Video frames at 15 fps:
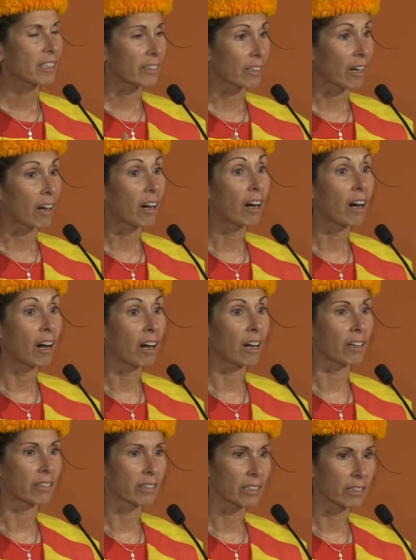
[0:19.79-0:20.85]
the
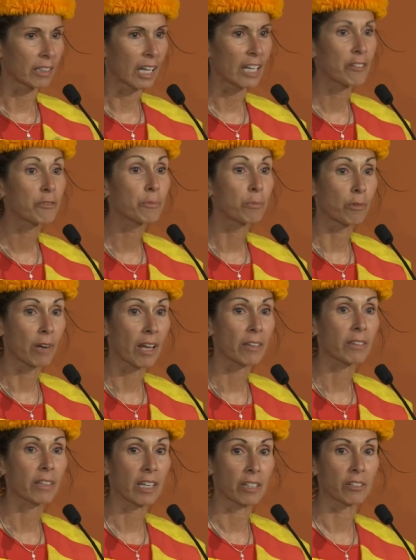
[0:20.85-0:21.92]
ha, the life
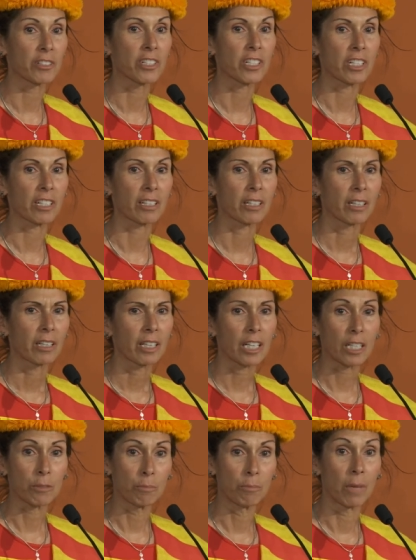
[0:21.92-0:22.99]
breath energy,
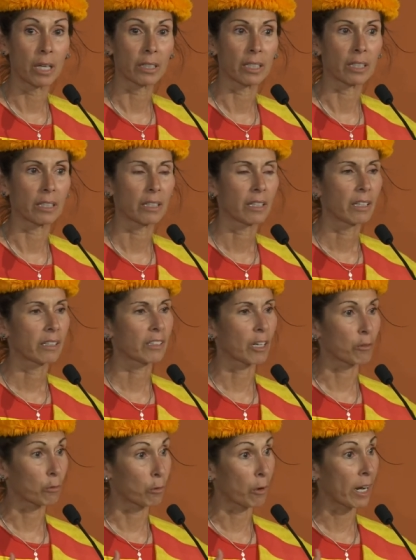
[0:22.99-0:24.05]
and mana that
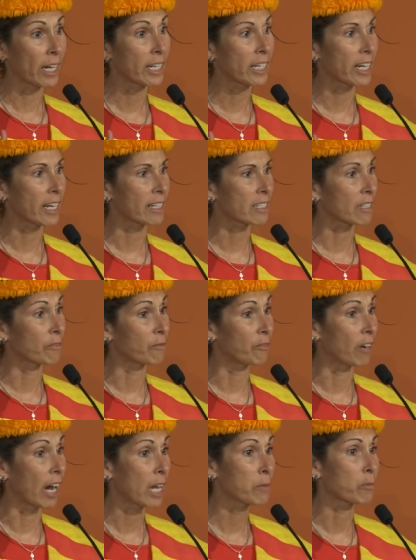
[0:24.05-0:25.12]
radiates and
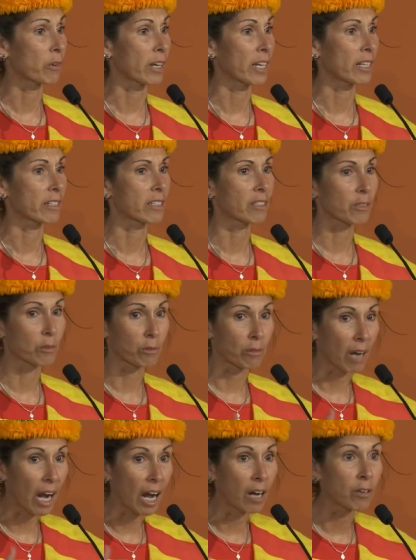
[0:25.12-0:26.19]
vibrates
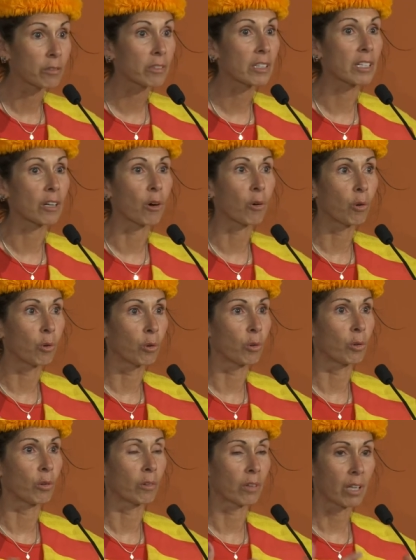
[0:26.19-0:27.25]
throughout the
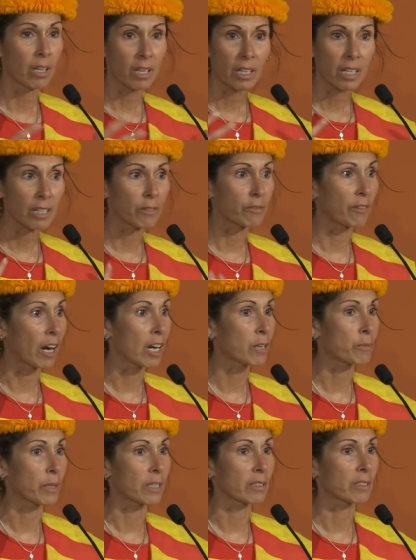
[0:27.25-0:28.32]
whole
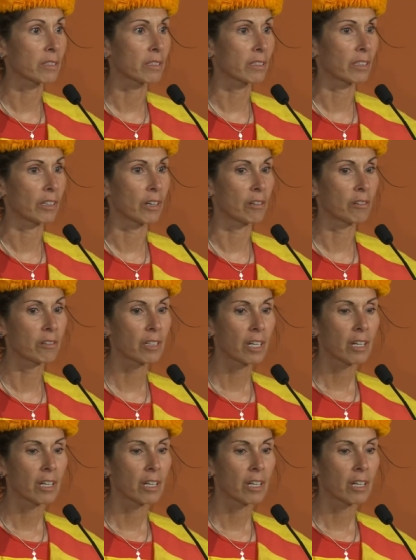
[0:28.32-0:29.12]
environment, you know?